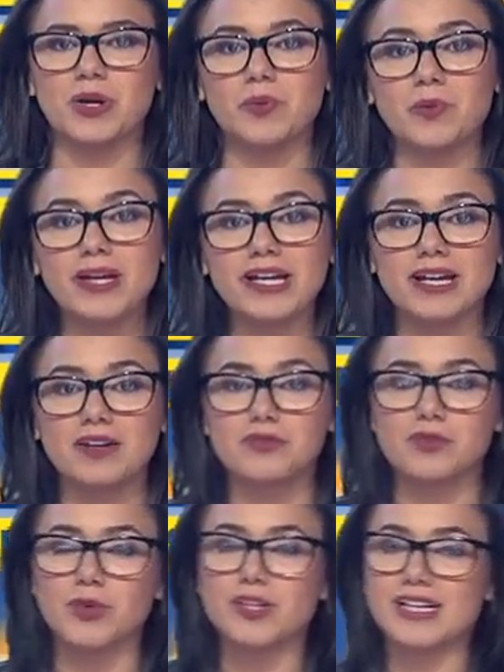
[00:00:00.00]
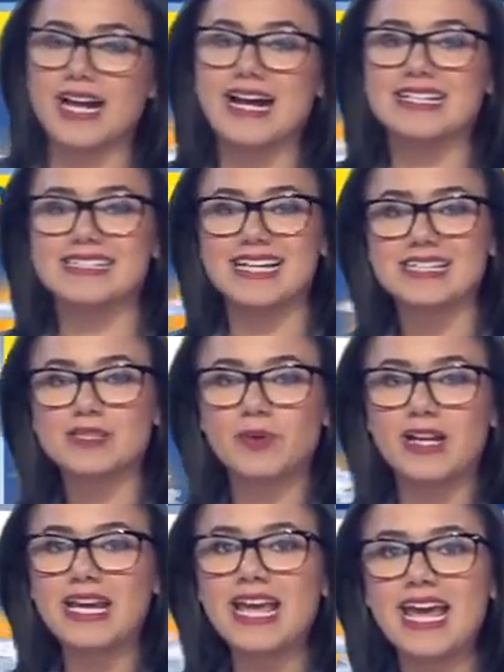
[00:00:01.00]
our weekend forecast, that's
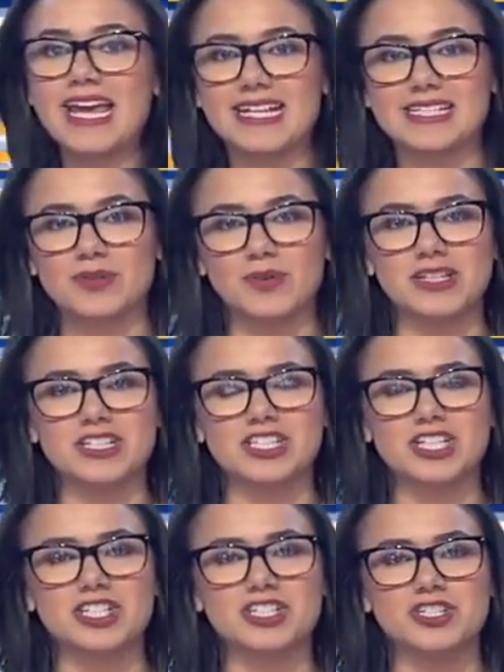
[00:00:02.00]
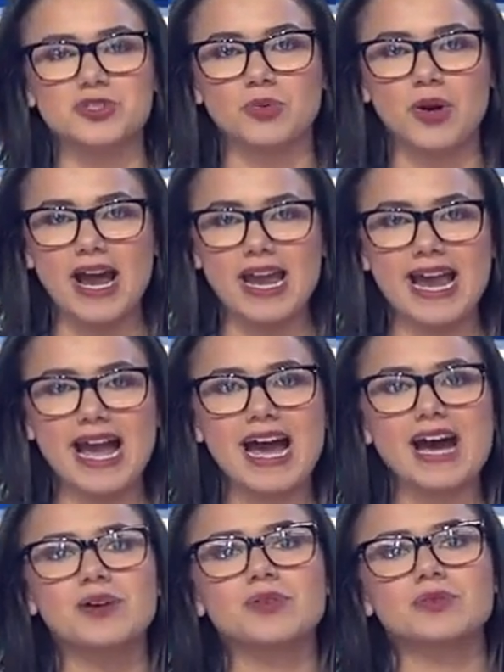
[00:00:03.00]
when it is going to start to dry
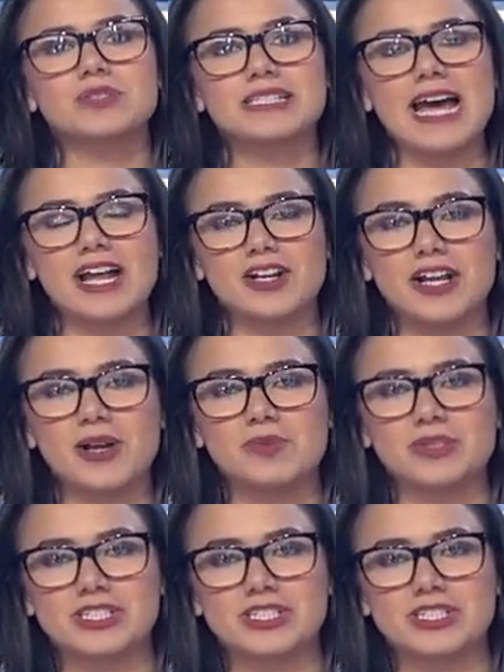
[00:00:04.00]
out. Saturday, we'll